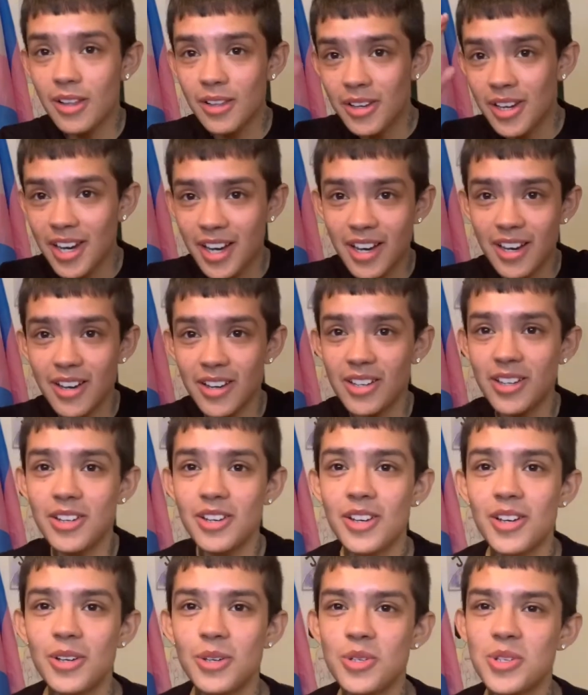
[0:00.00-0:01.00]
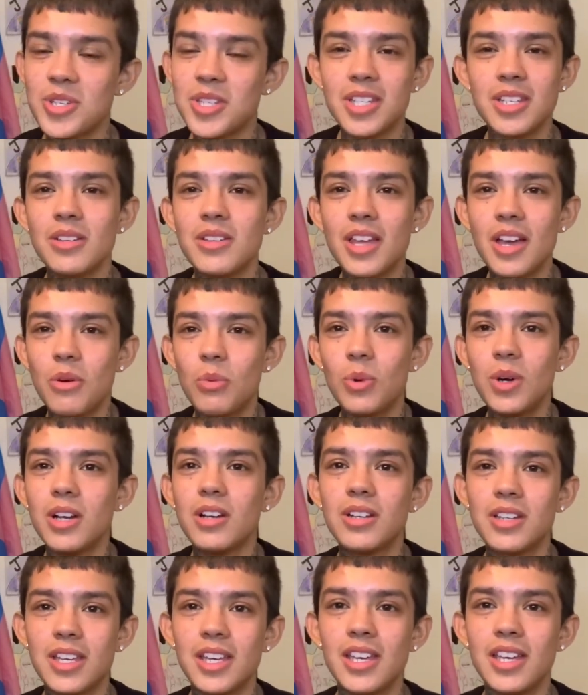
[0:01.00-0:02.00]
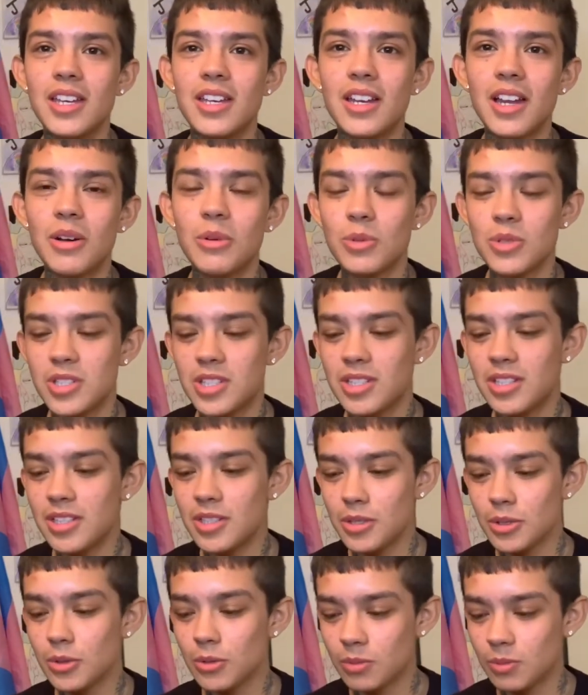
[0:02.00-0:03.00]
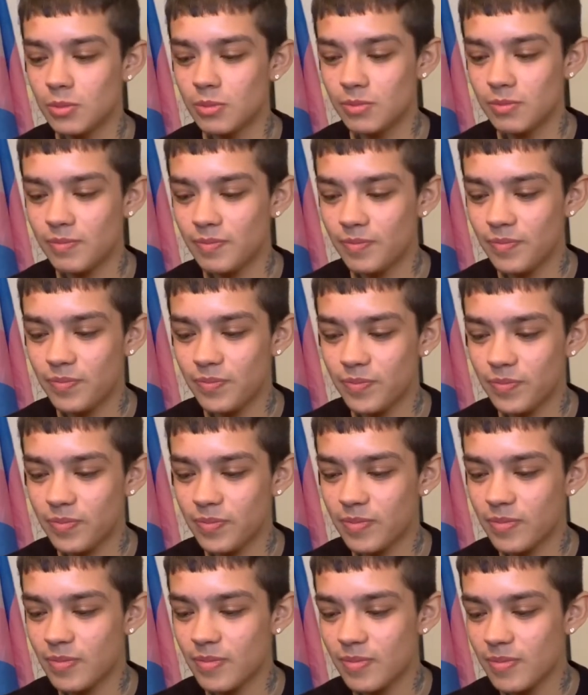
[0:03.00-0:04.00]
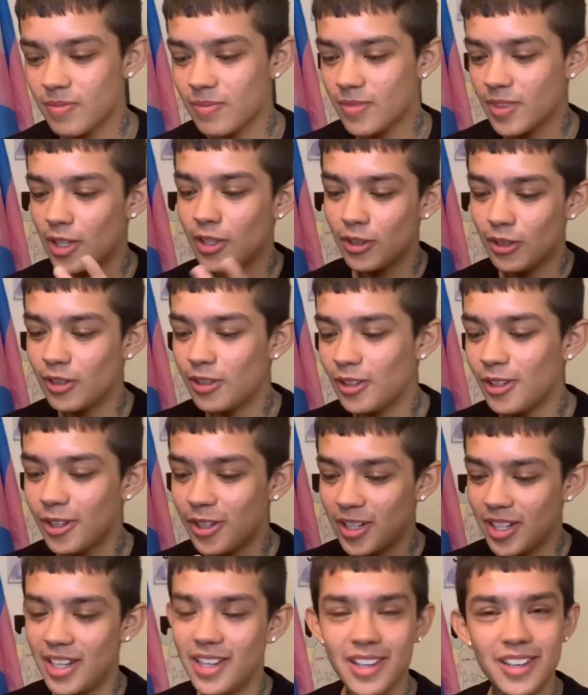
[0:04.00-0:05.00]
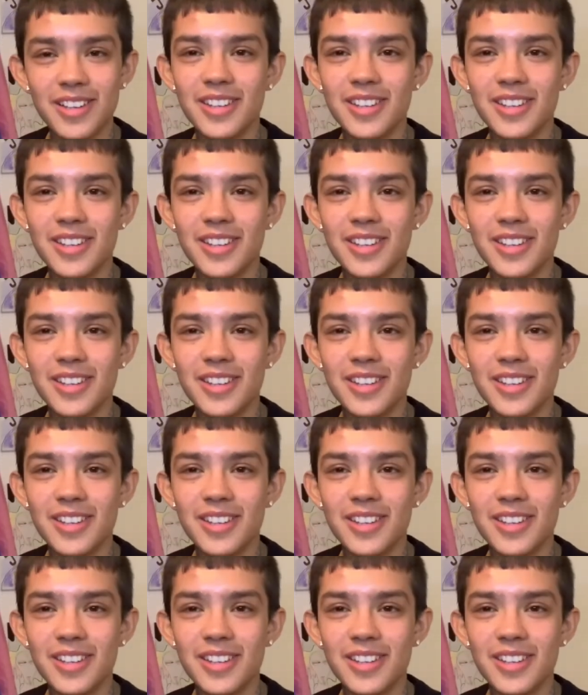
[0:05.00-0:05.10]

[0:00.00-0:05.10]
hair, still that weird kid. I was still learning,